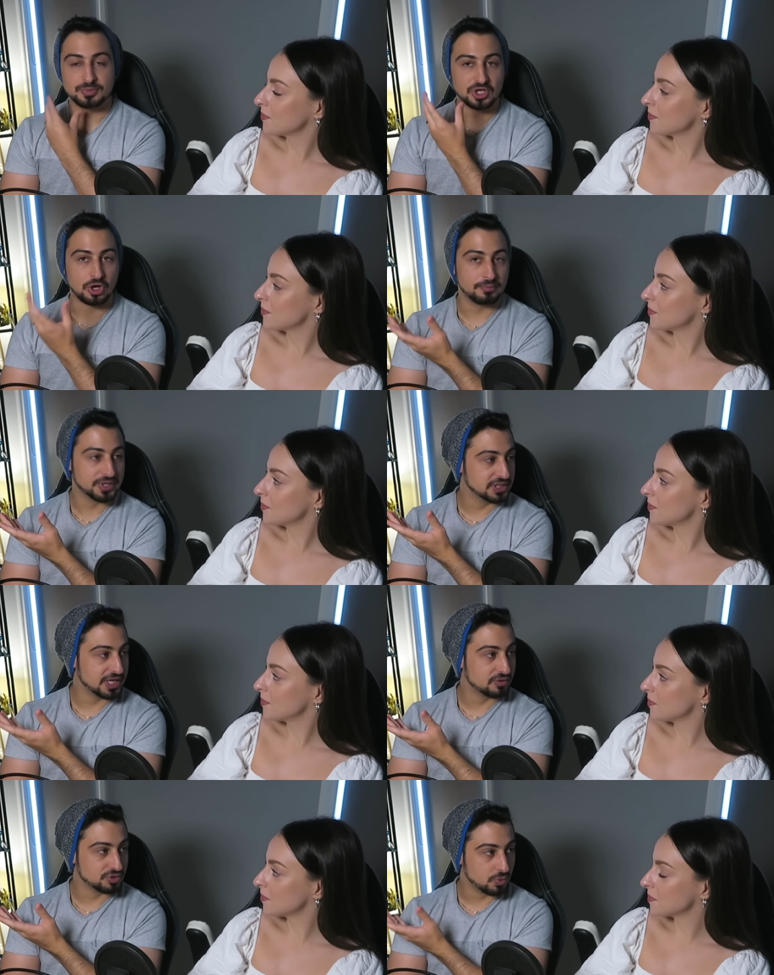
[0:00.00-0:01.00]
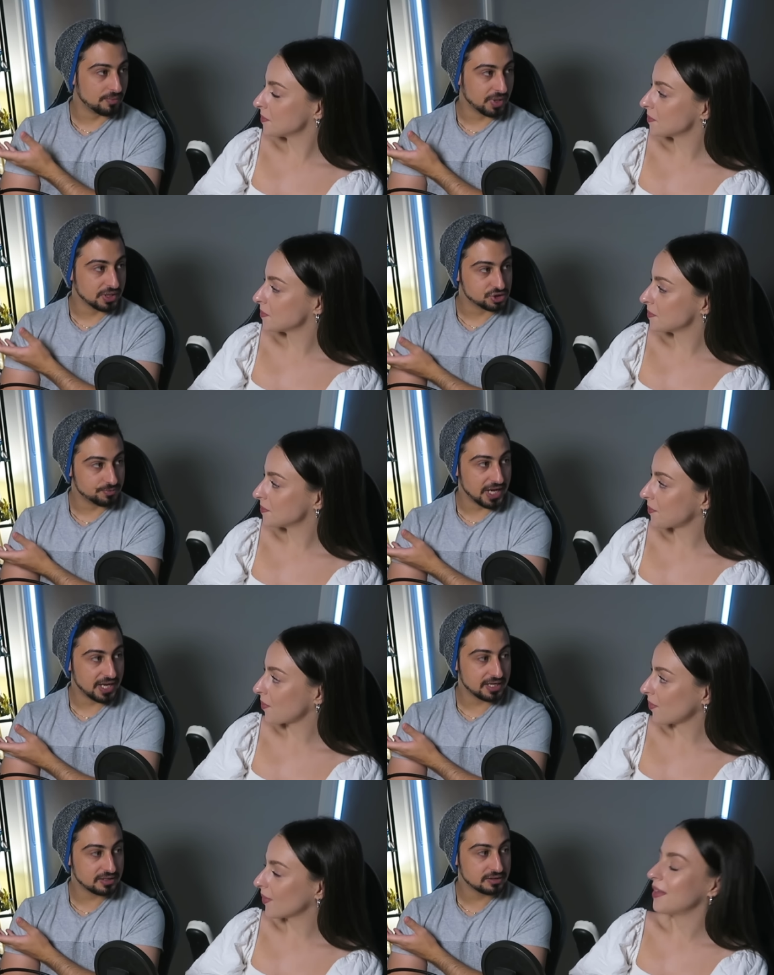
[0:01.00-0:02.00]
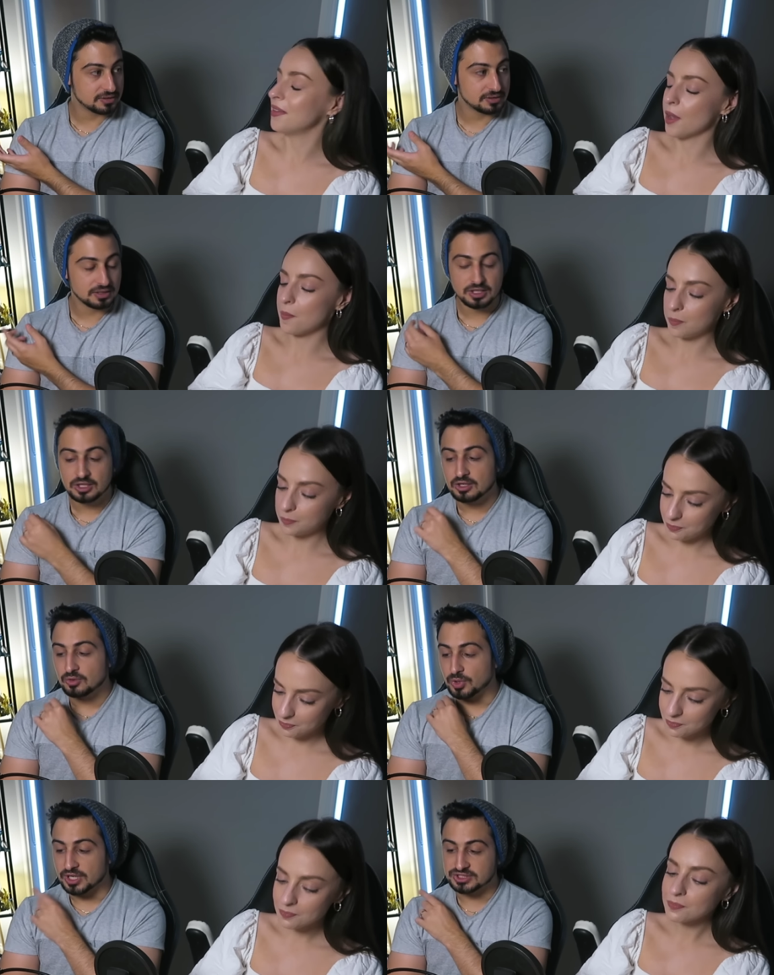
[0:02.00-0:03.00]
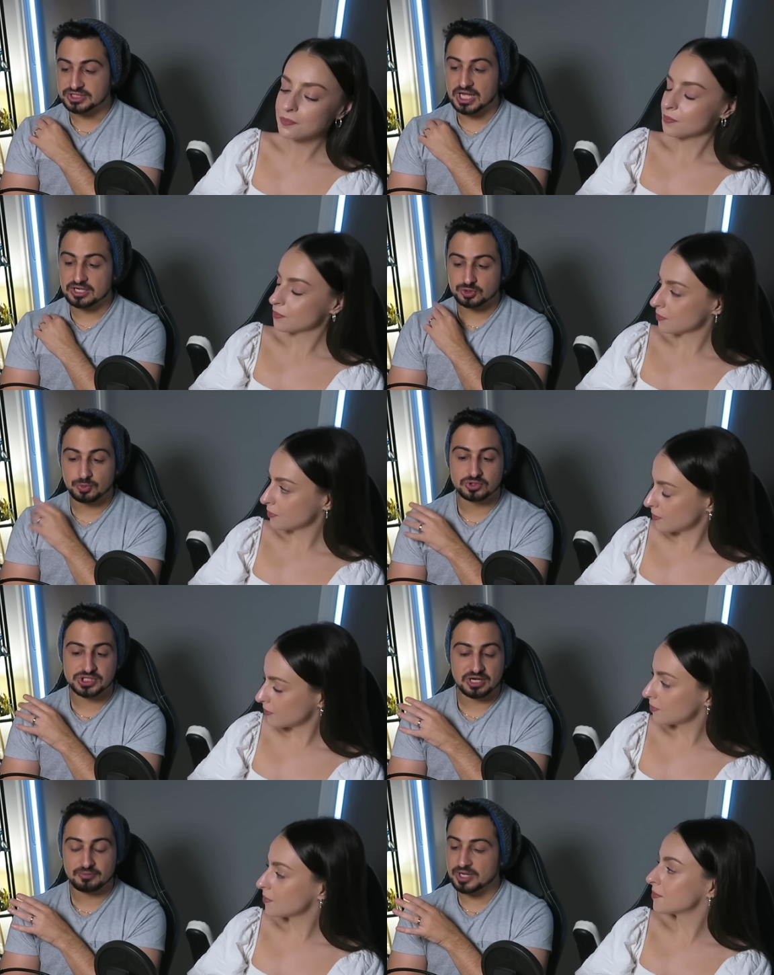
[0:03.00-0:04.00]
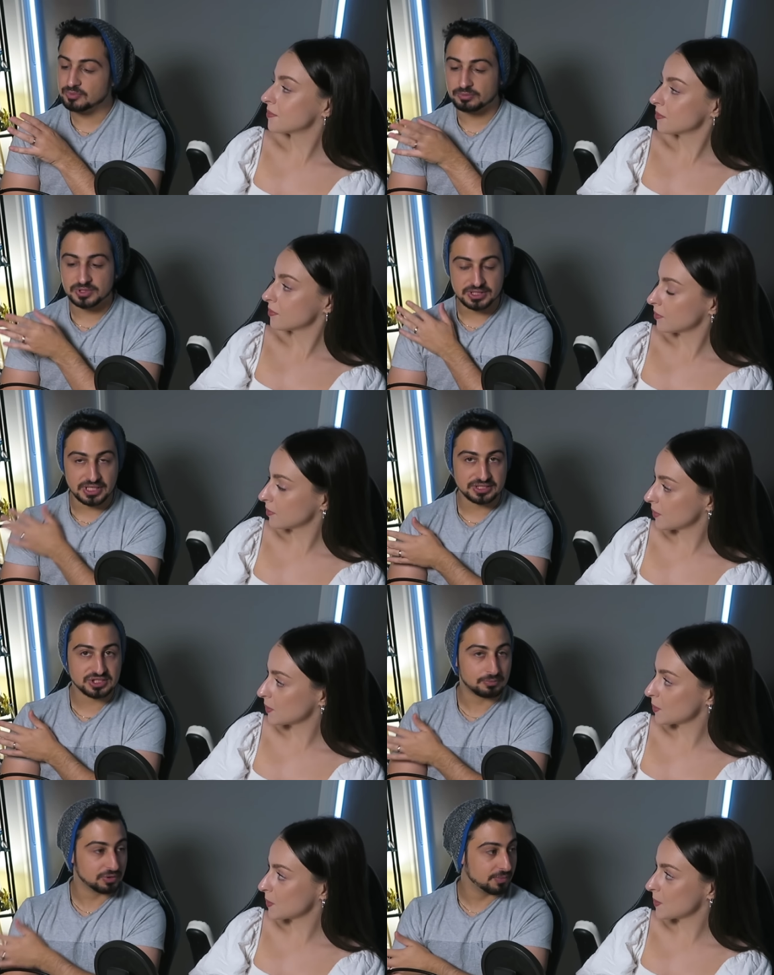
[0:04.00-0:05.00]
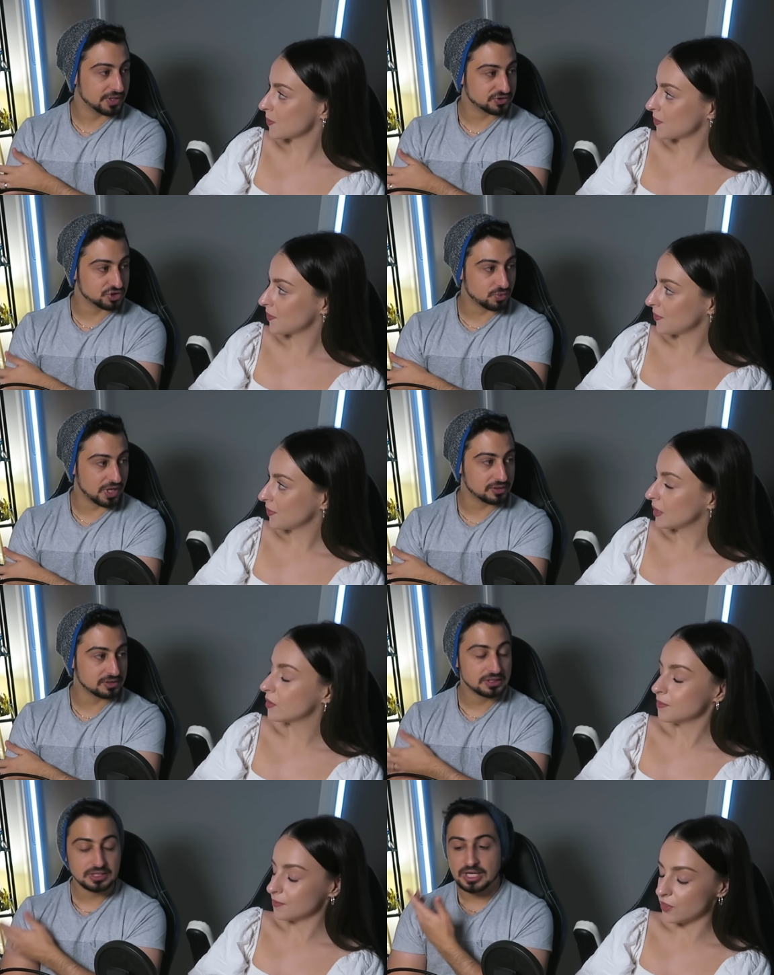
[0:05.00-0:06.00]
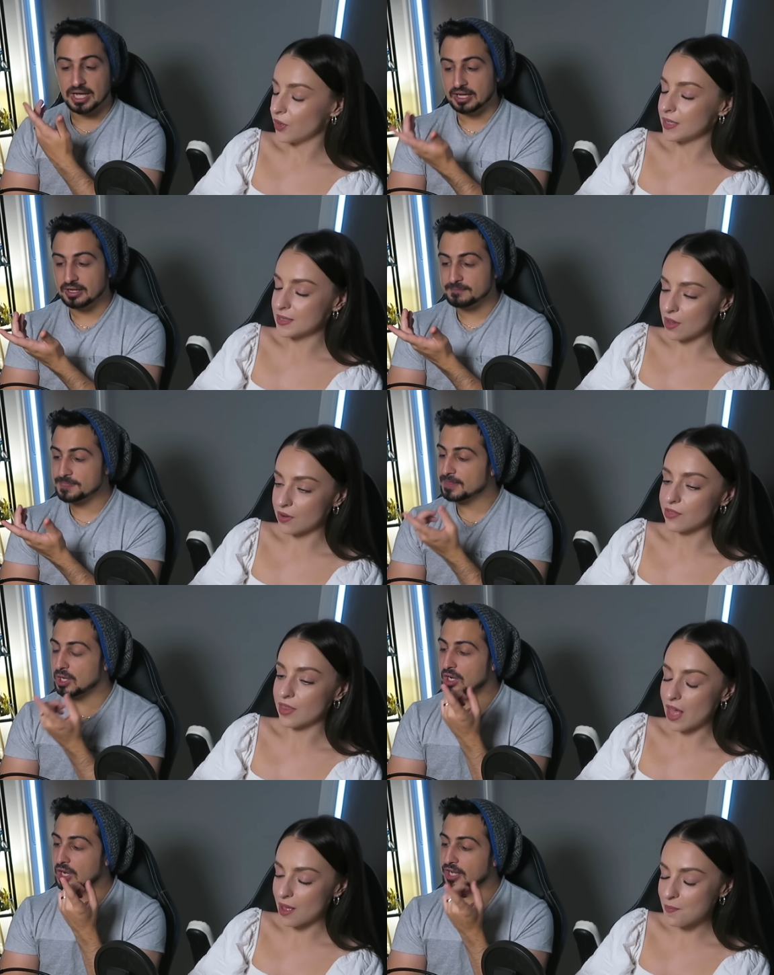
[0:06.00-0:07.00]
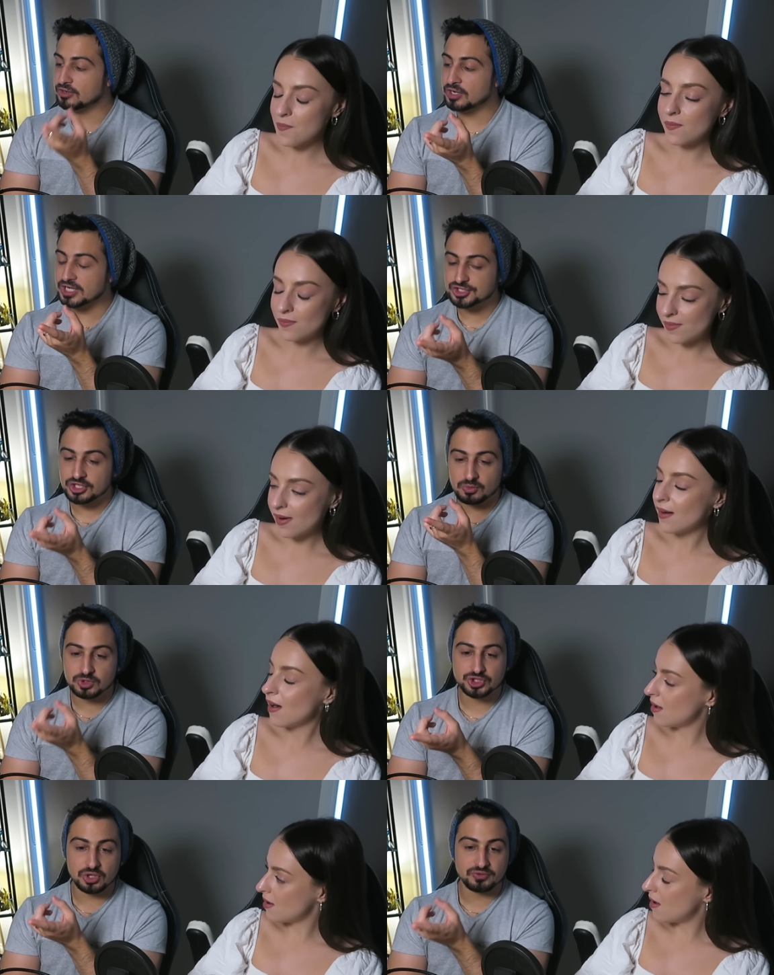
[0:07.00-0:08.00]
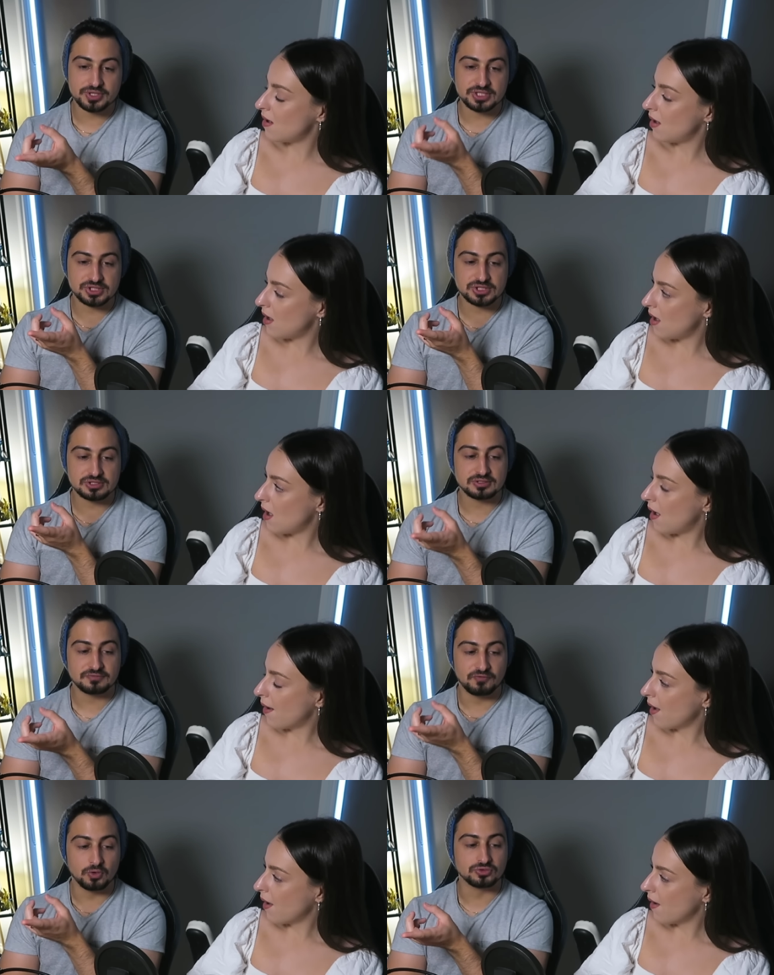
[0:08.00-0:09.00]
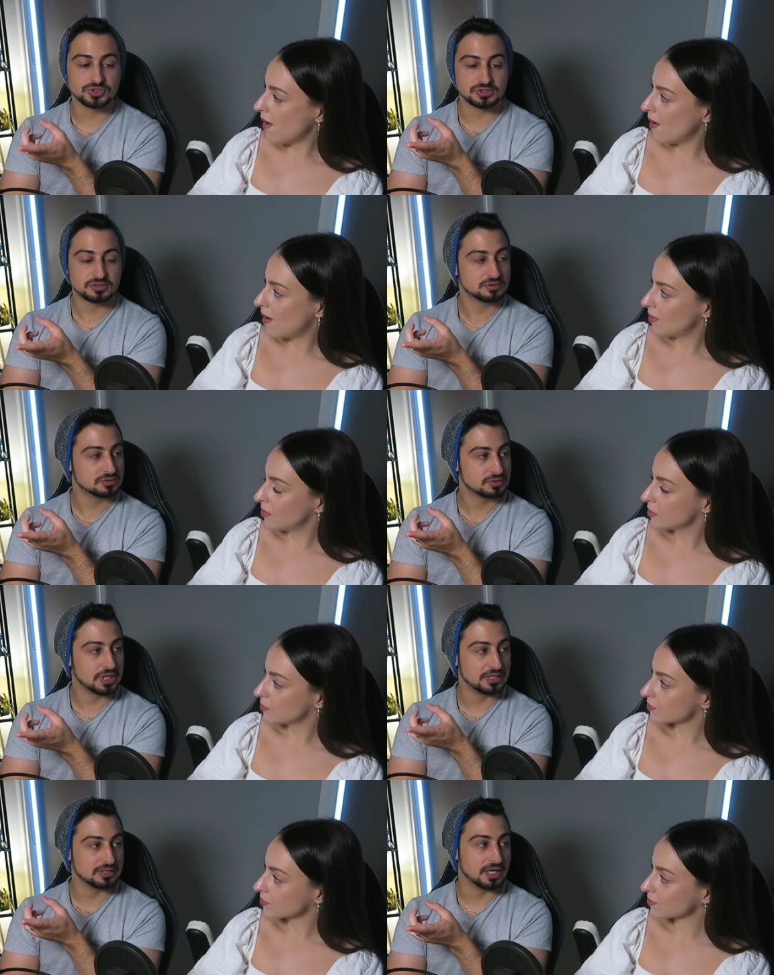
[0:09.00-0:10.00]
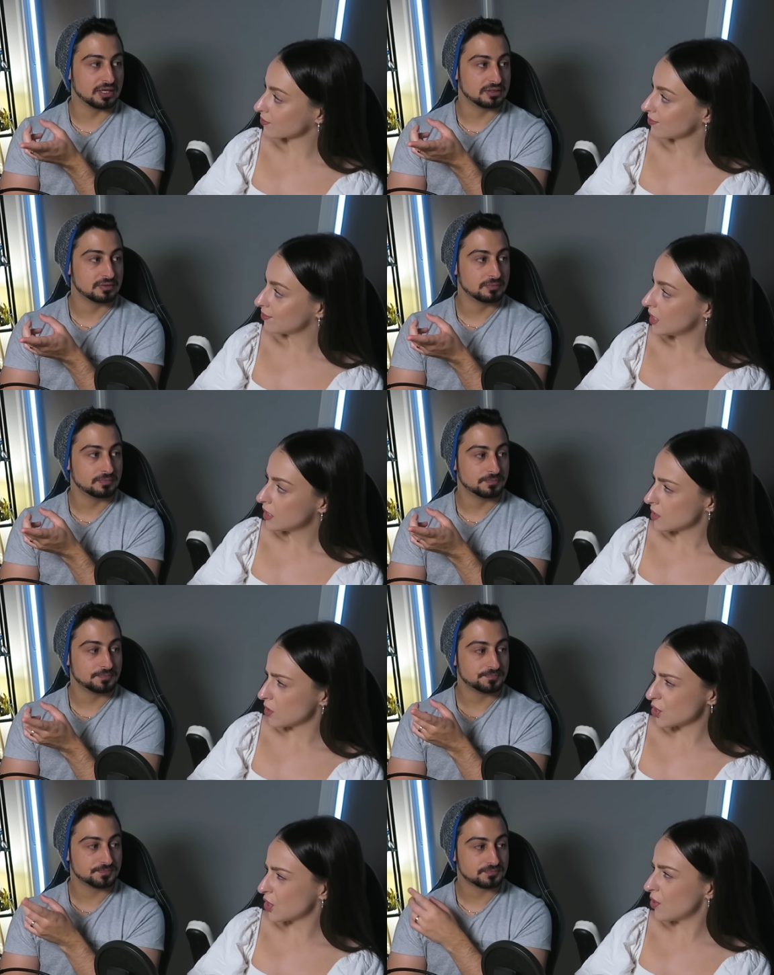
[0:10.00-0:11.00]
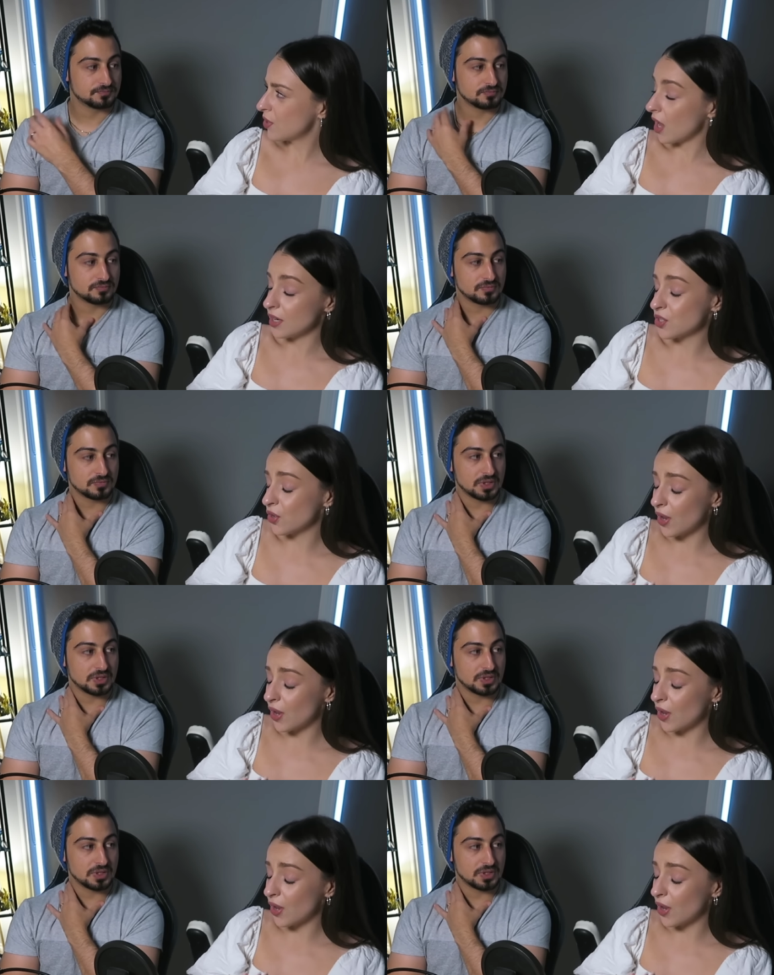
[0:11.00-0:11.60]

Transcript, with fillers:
Speaker 1: bit of comedy now with One Punch Man. Yep. We're going to start a sports anime probably in the next couple of months as well.
Speaker 2: Very excited for that. I
Speaker 1: don't actually know what genre this falls under.
Speaker 2: It's not shonen. I don't know